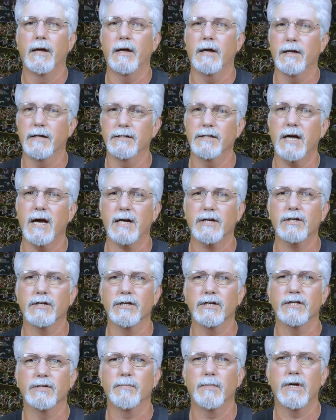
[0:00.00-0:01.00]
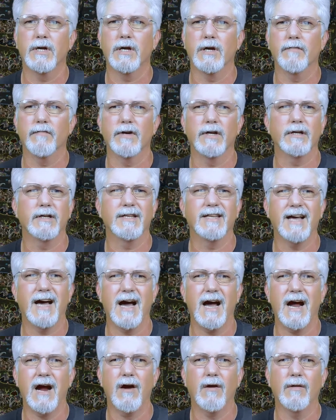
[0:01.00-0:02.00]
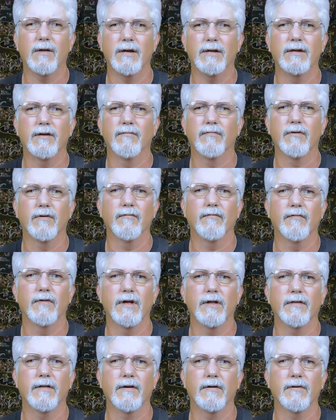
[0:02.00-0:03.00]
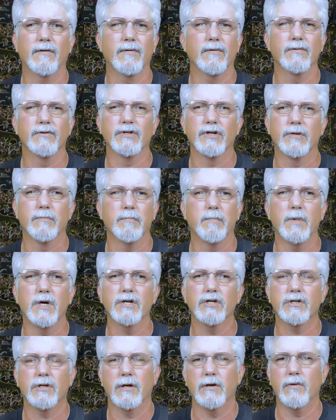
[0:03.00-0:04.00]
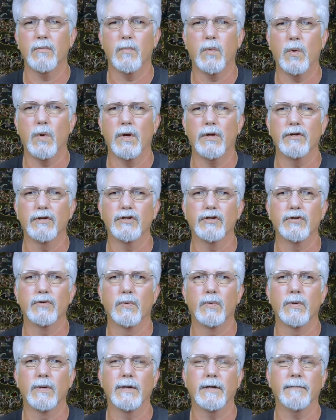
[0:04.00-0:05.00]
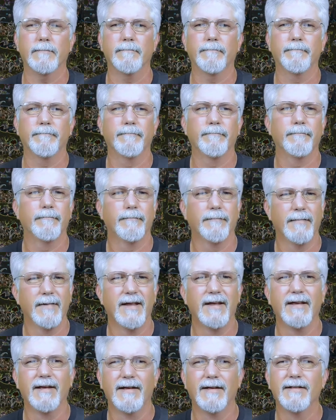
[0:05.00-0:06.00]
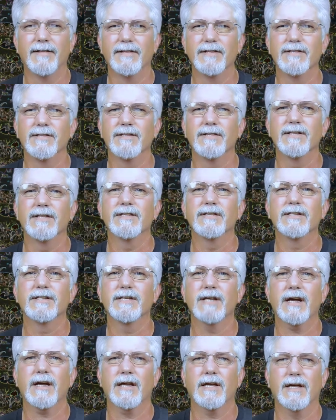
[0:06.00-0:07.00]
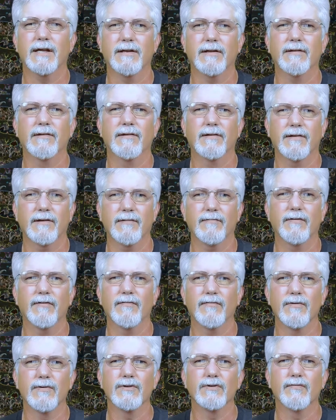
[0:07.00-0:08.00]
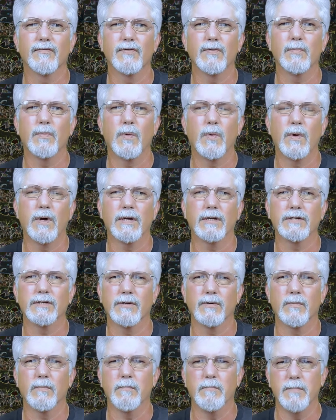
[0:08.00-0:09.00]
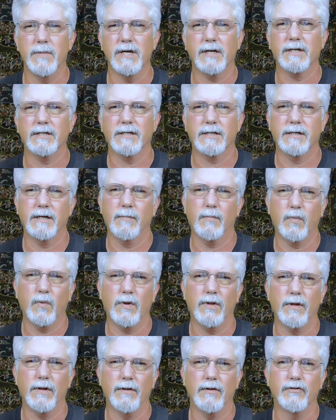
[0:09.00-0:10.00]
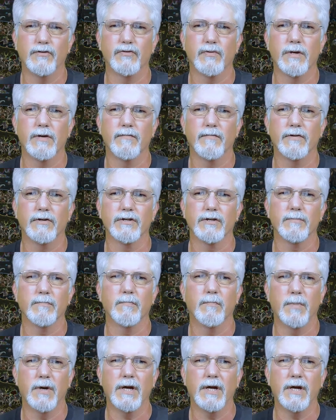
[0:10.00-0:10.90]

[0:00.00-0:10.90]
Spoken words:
It is actually speaking of an entirely different event that occurs at a much later point in the story. This is the second of the first few points that are mixed up within the dream vision.